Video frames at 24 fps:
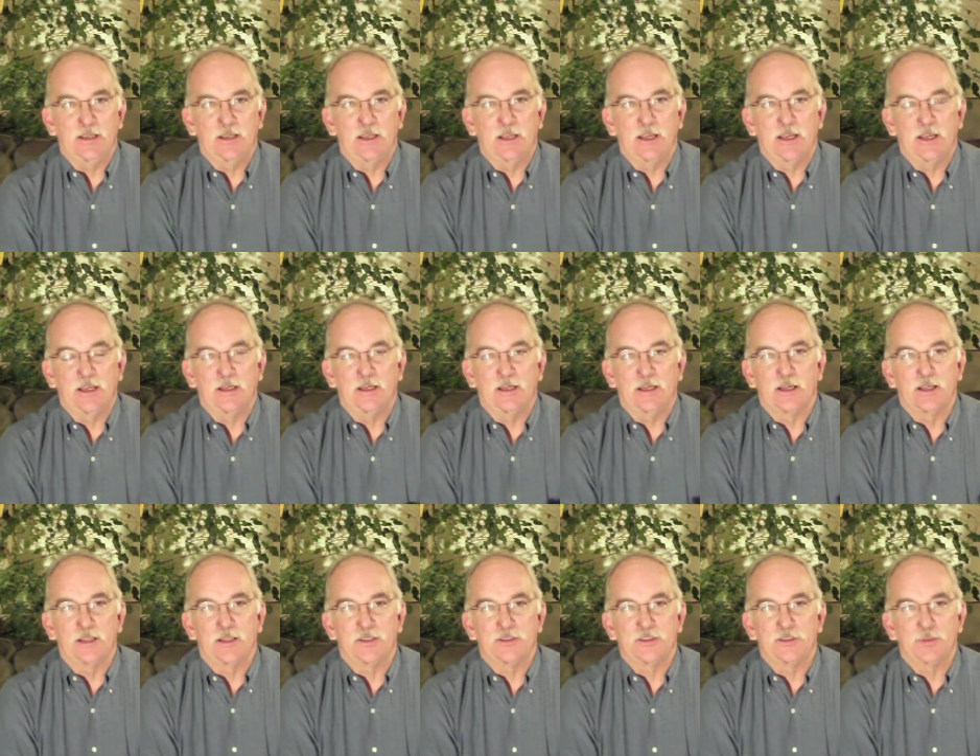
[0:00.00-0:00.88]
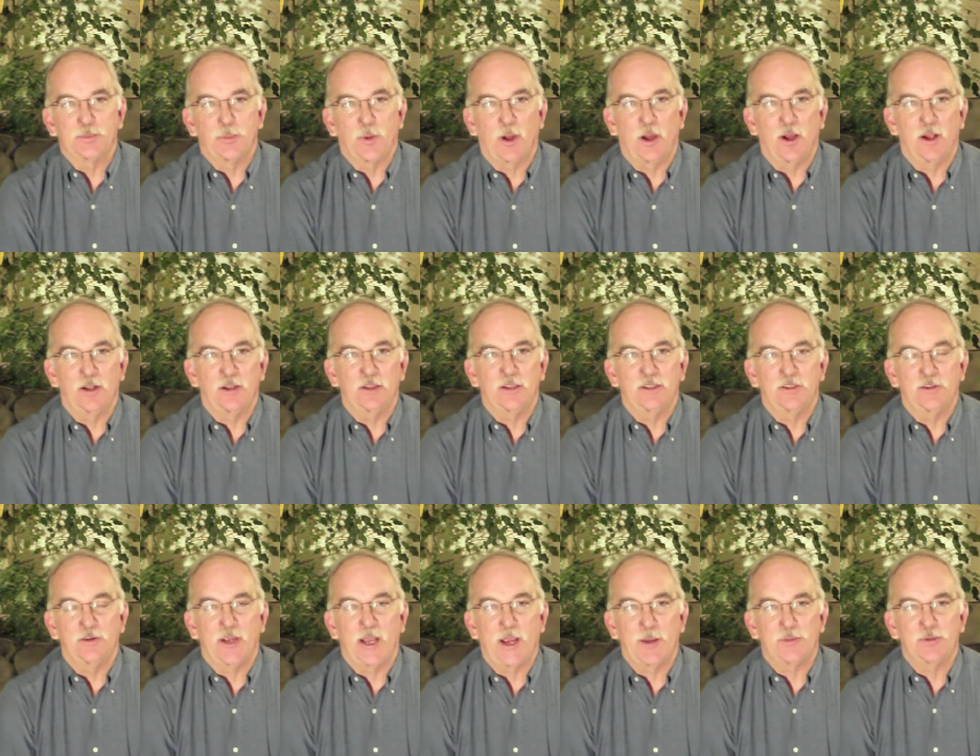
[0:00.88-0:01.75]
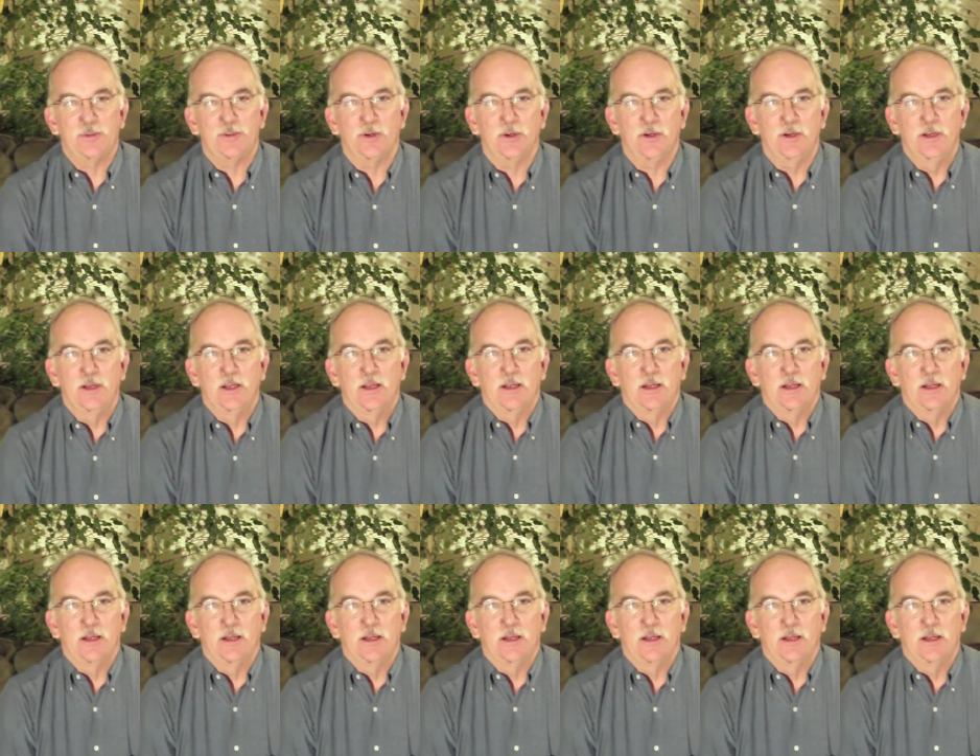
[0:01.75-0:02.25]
and this is Paul in New Hampshire